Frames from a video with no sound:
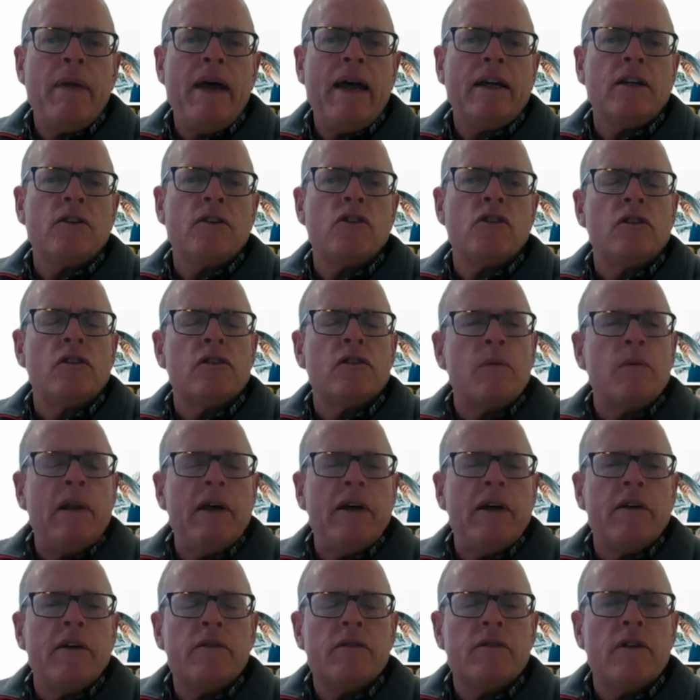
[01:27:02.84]
packaging
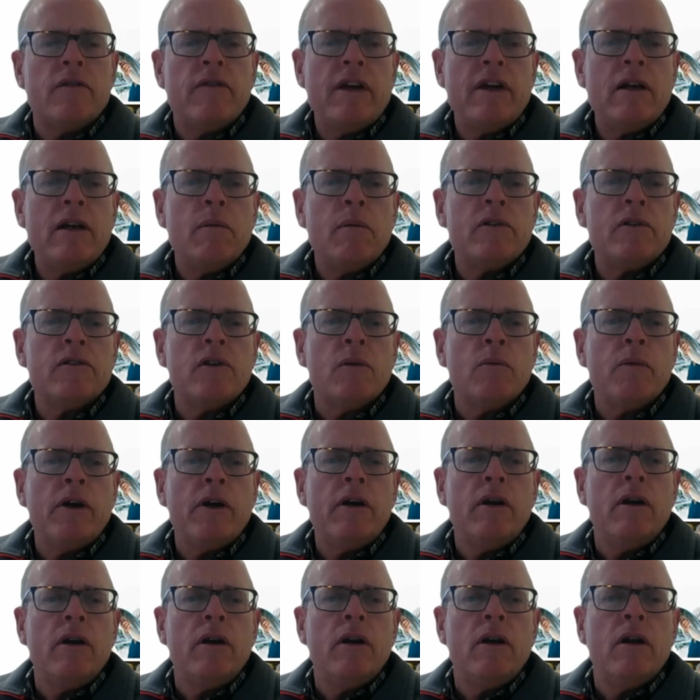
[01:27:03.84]
suppliers available
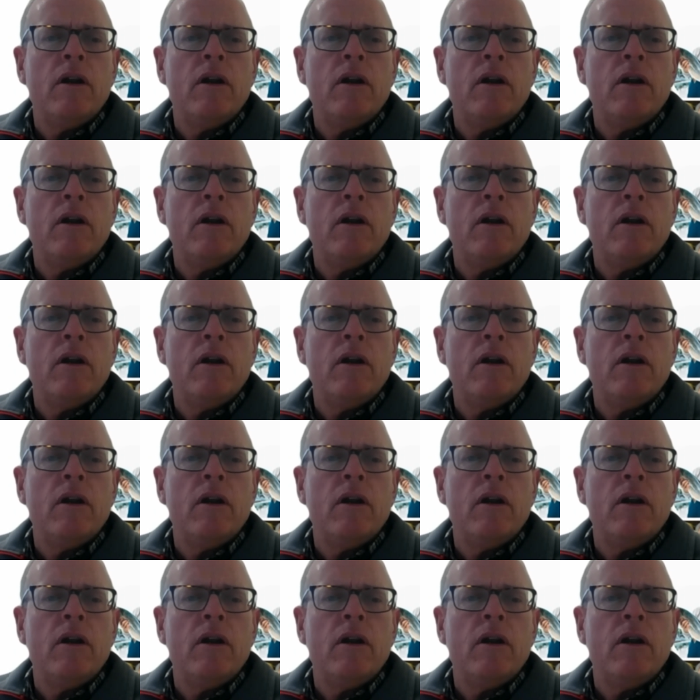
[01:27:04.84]
somewhere.